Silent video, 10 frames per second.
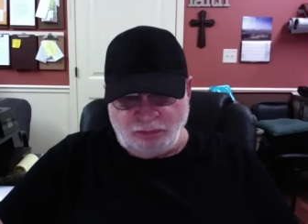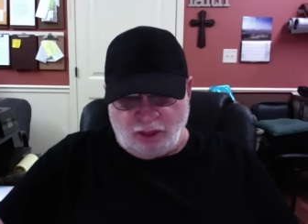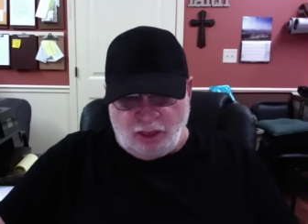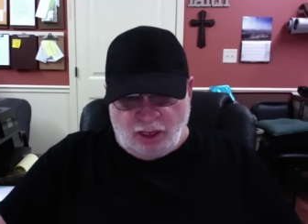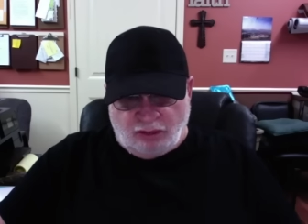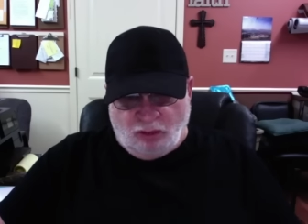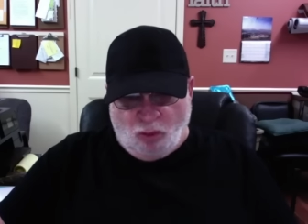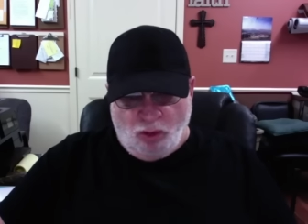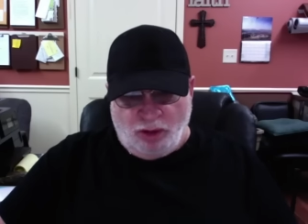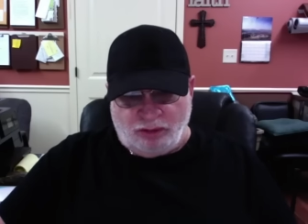not the
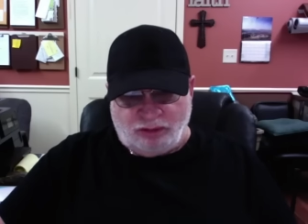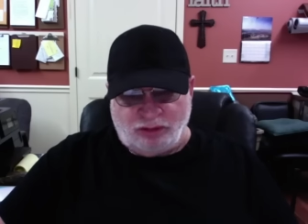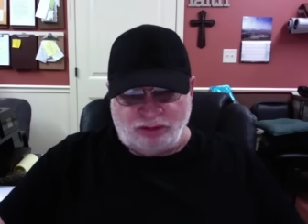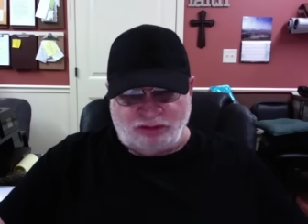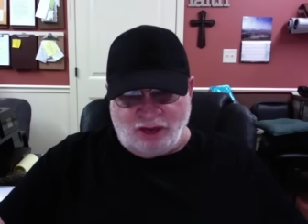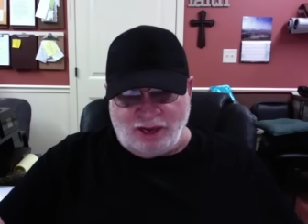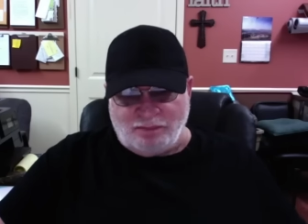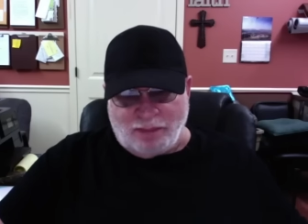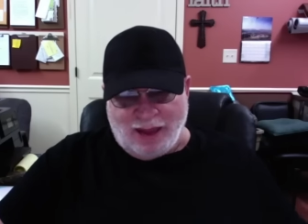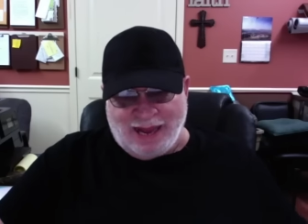ones who
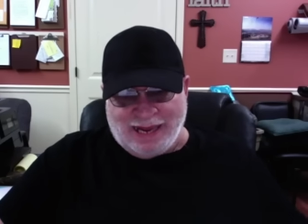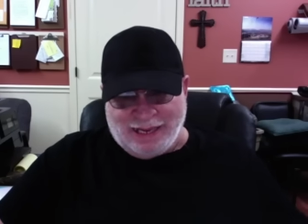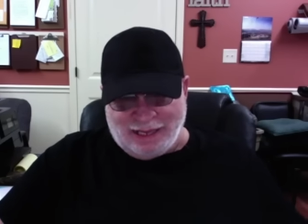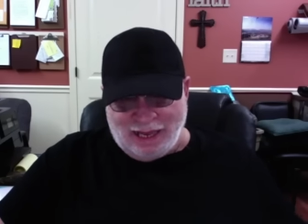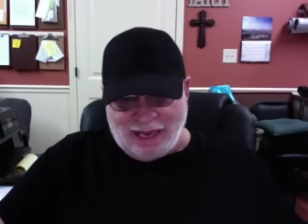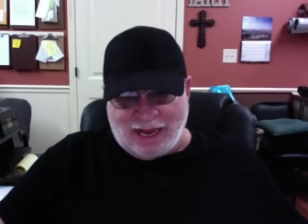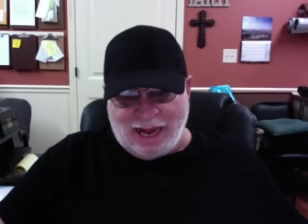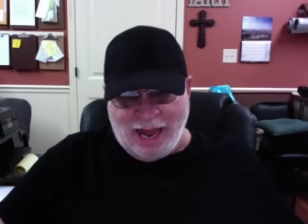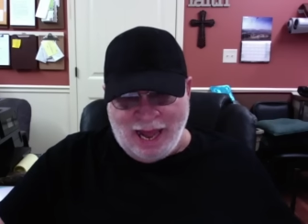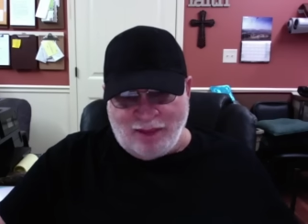stand by and let
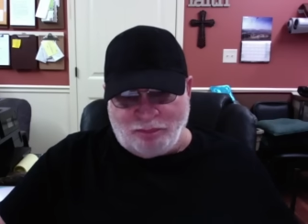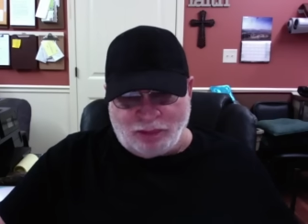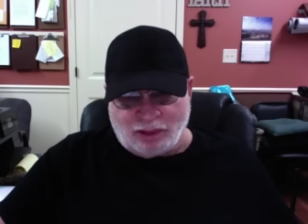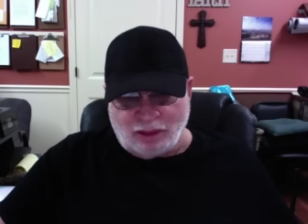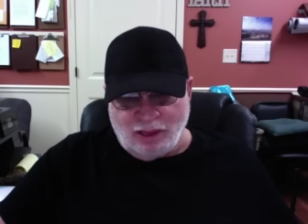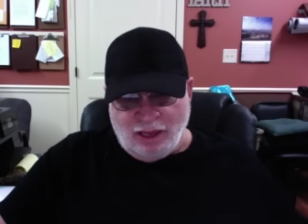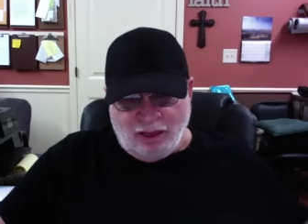it happen.